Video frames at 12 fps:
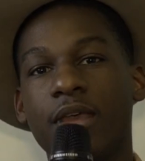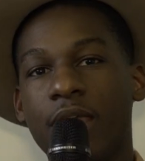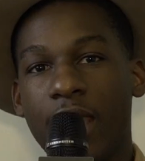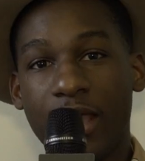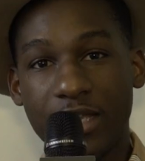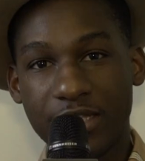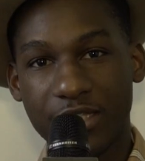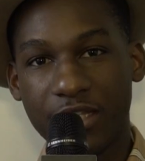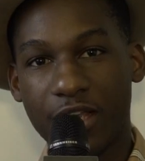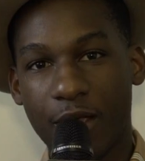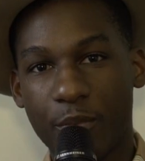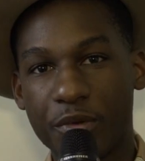Hey, this is
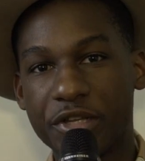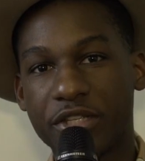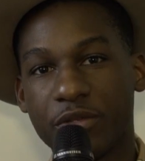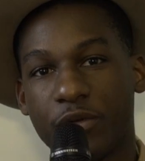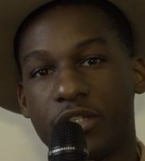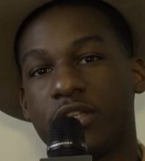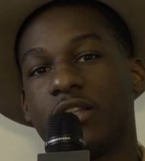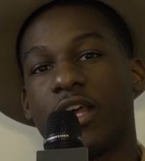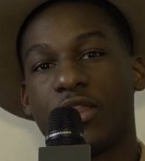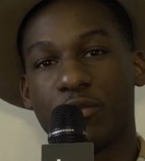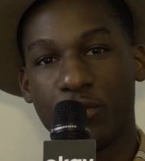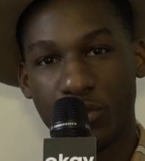Leon Bridges, and we're chilling at
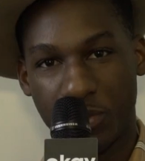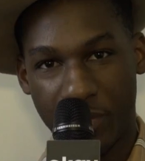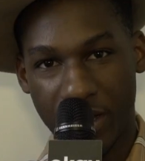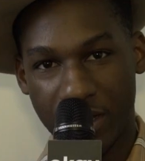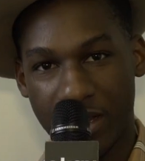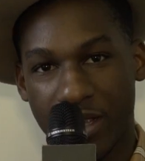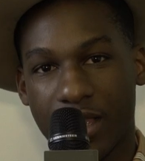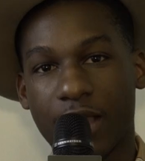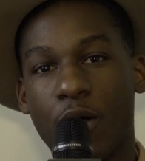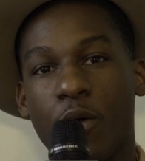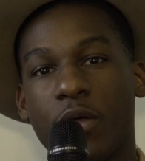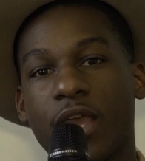the Roots Picnic.
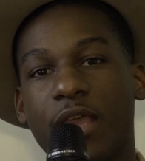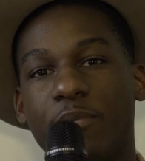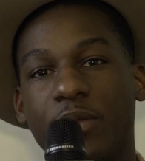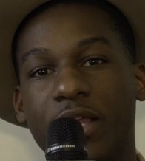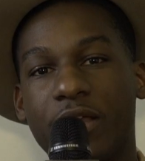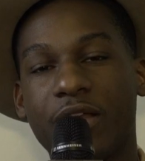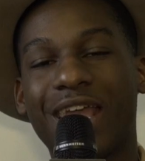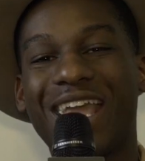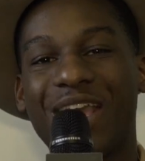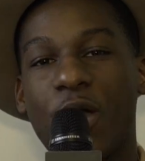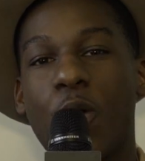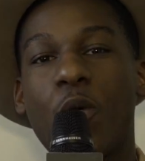Okayplayer, hey,
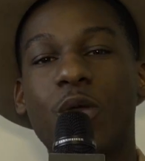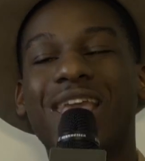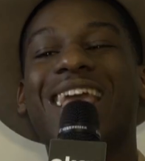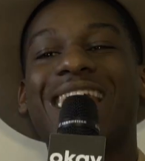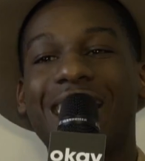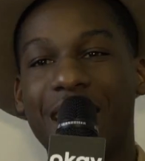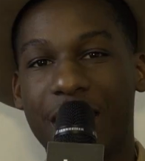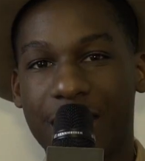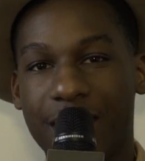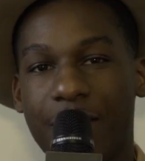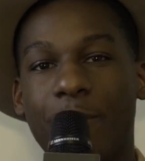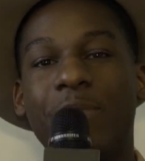
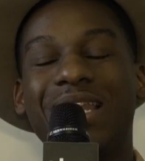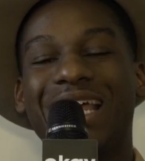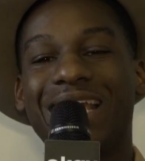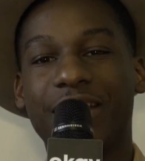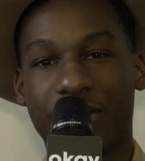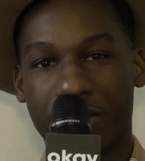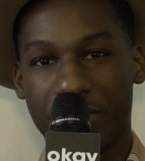Okayplayer.